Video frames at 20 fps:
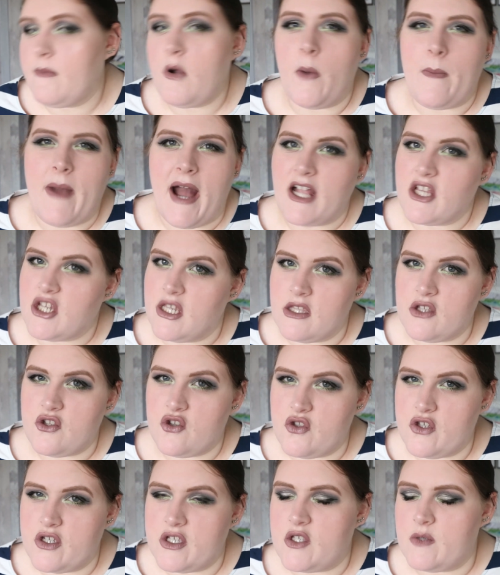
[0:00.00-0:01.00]
more patchy than
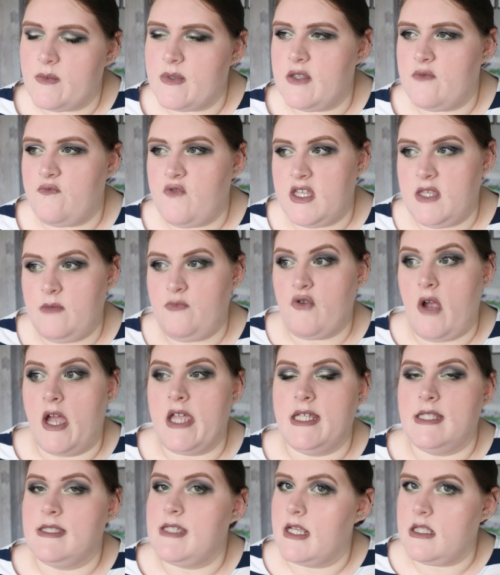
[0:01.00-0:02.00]
others, some of the really
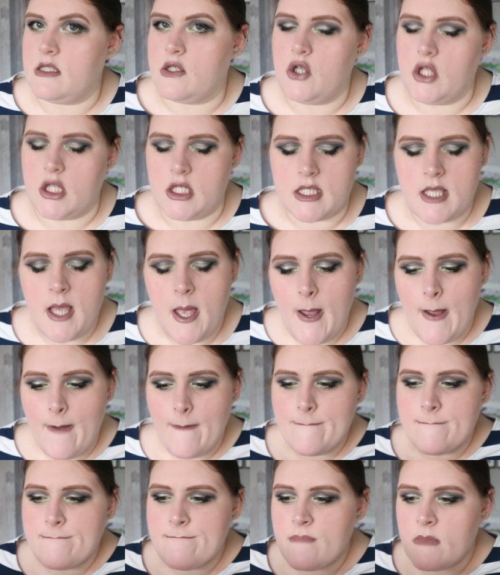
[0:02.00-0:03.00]
bright, intense colours.
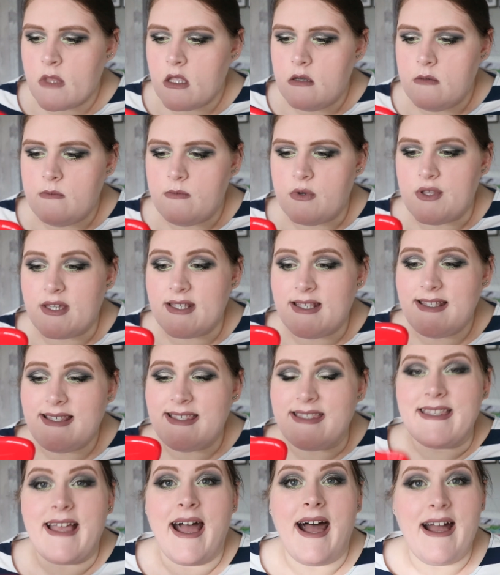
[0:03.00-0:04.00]
But this is
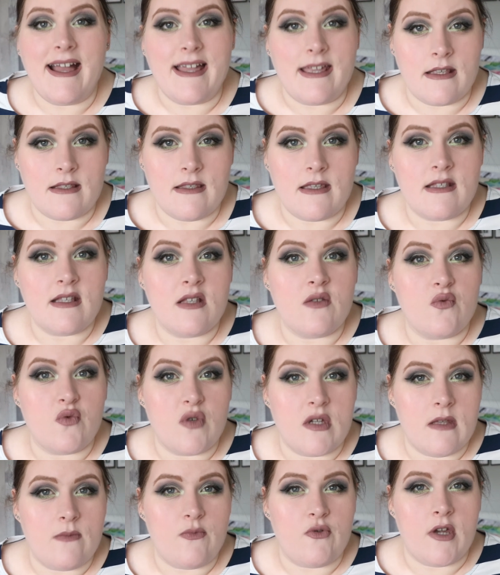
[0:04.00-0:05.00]
nice, this is
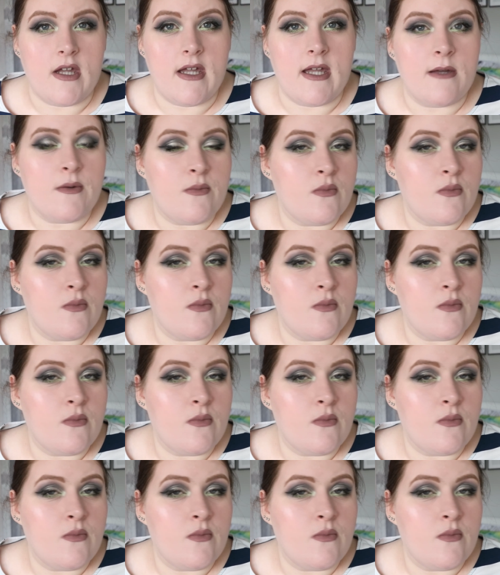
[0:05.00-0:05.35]
really pretty.